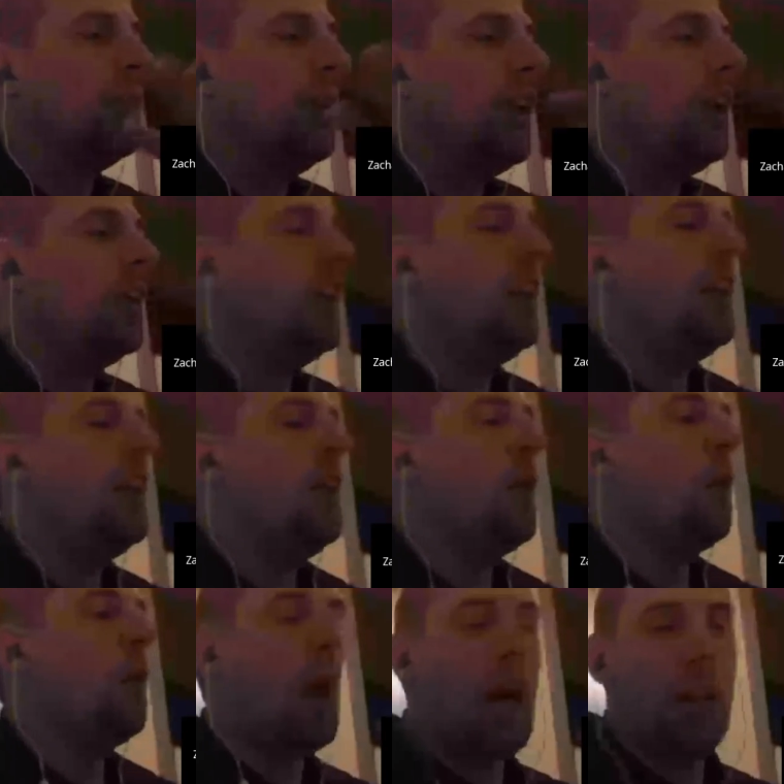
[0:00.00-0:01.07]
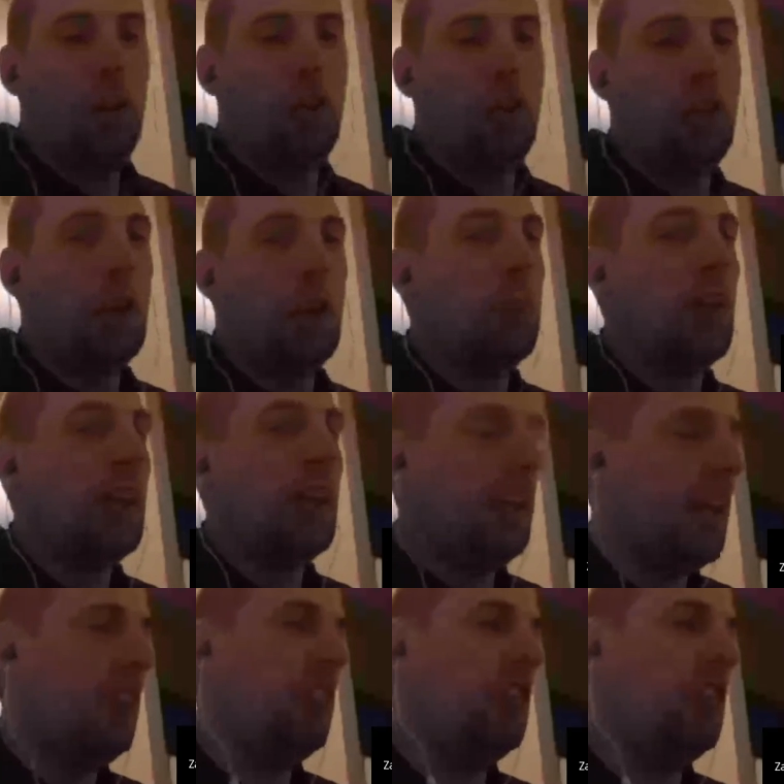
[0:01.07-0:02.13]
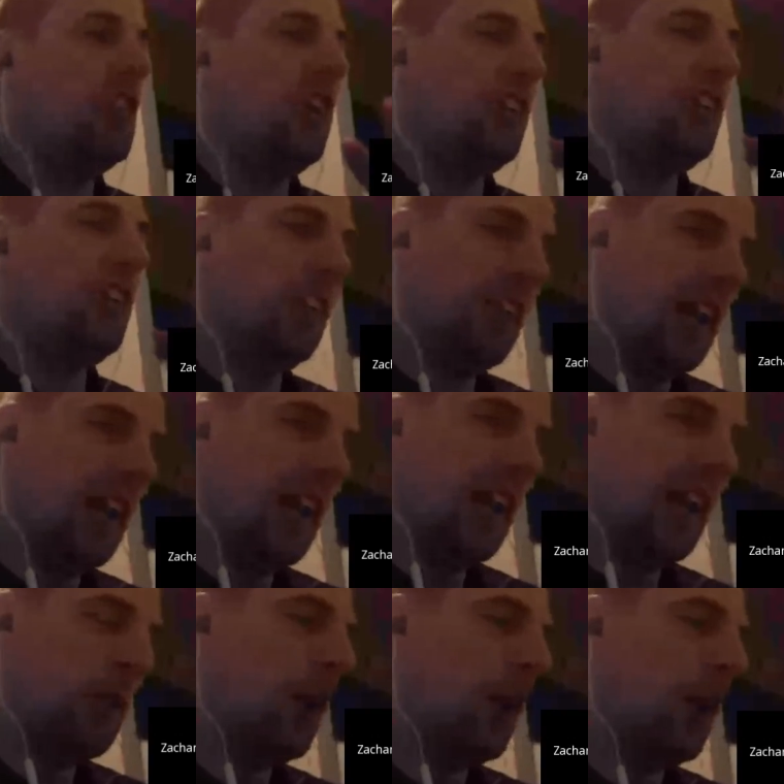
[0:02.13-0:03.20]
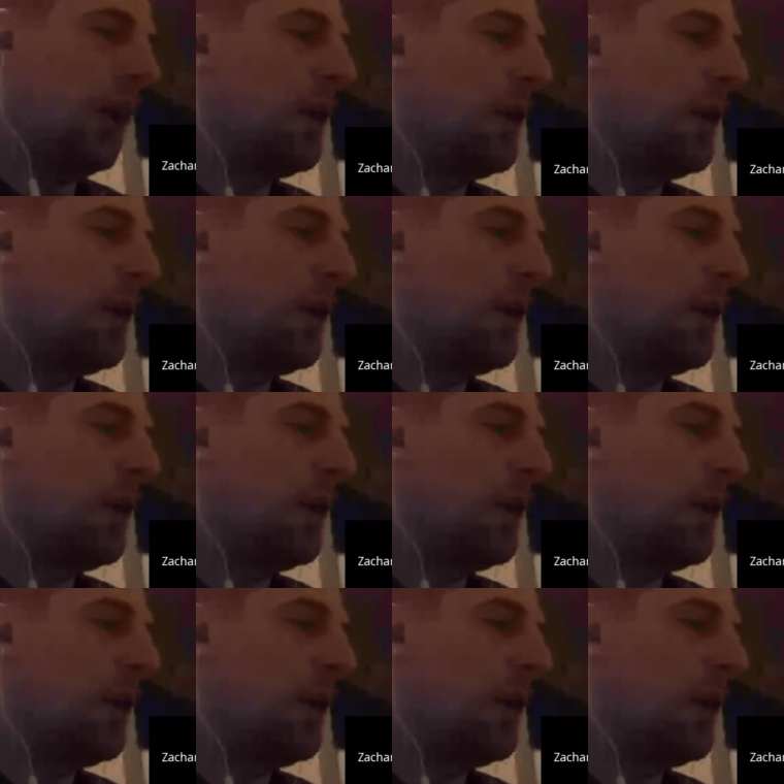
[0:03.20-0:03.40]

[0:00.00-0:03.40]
I'll get into why you shouldn't play David Johnson later on.